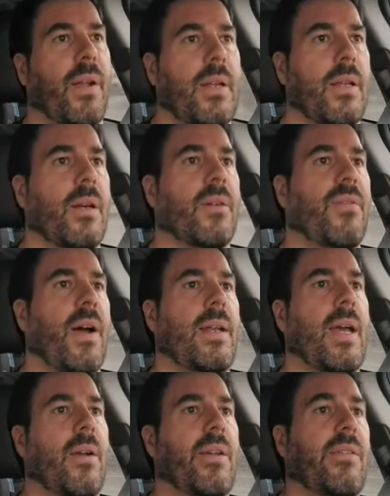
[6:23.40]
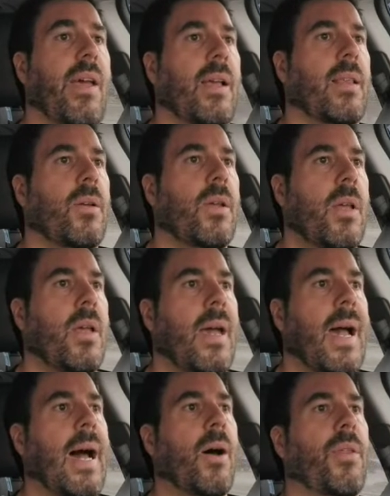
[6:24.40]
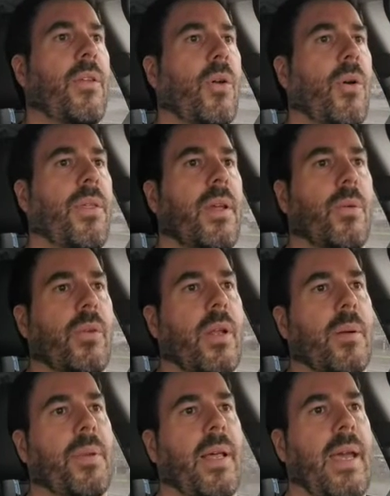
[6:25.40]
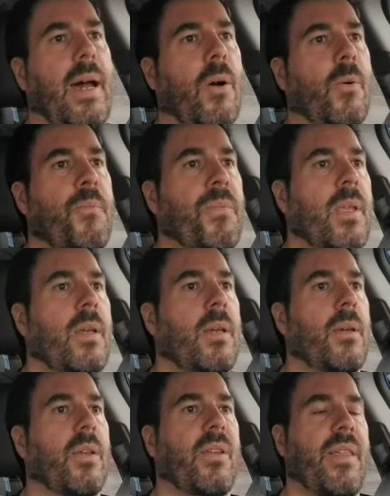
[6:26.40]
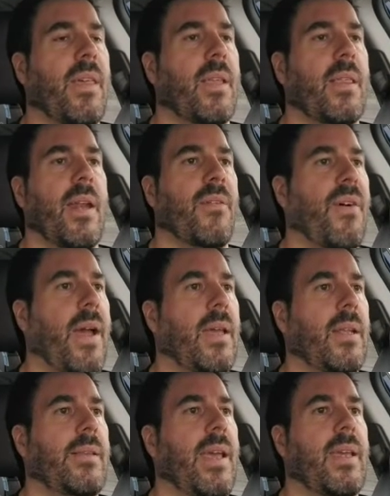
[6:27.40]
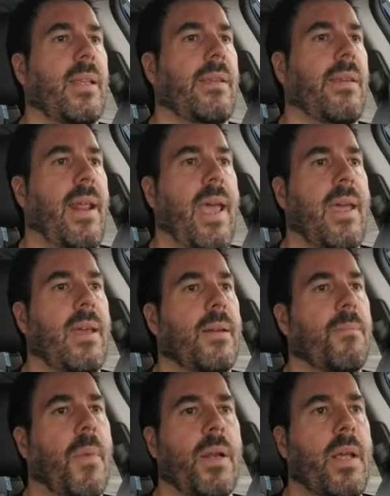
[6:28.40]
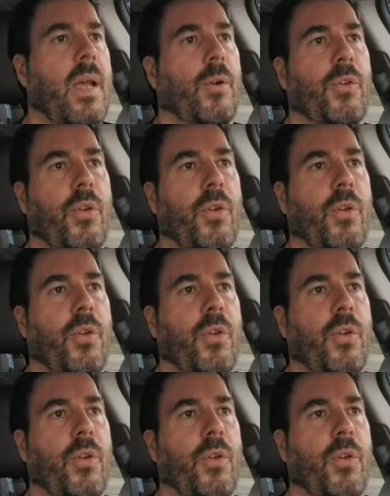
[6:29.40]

I needed to find out exactly how this whole thing was going to play out. Because I think that if I had taken today and Monday or